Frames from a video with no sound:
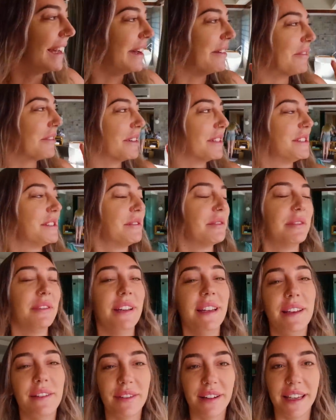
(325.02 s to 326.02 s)
It was
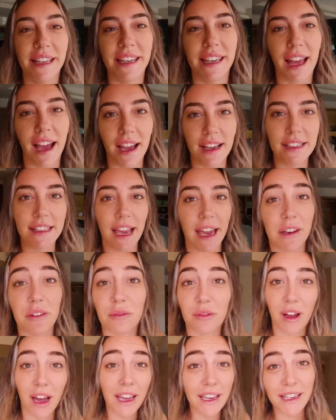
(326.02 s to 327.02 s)
really, really nice.
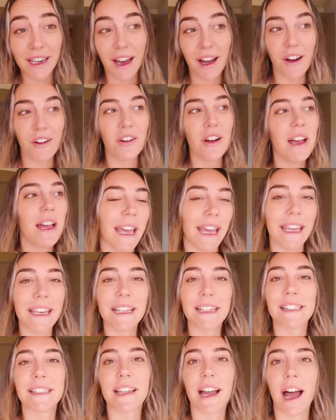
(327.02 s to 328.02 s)
And right now it
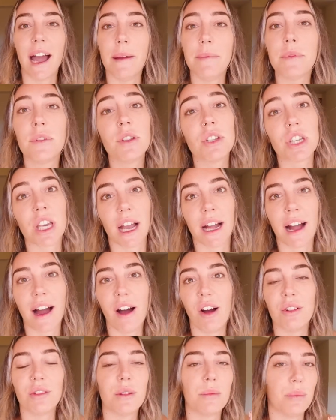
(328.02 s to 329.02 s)
is time to check
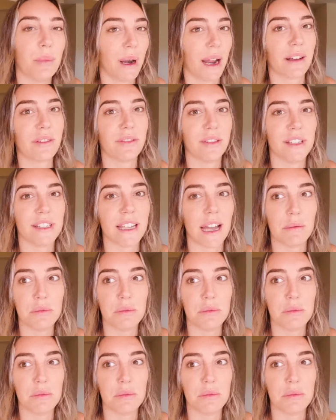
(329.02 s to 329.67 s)
out breakfast.